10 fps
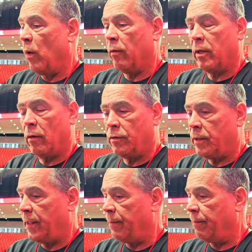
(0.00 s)

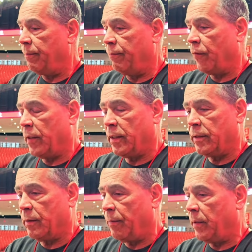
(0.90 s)
Well-coached team, very
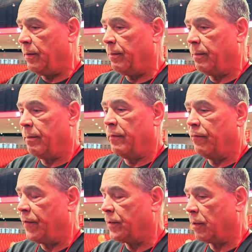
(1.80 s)
disciplined,
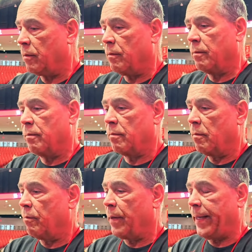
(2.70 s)
physical,
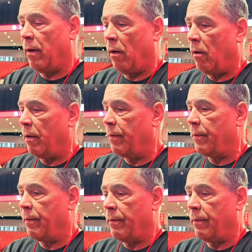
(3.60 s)
play hard.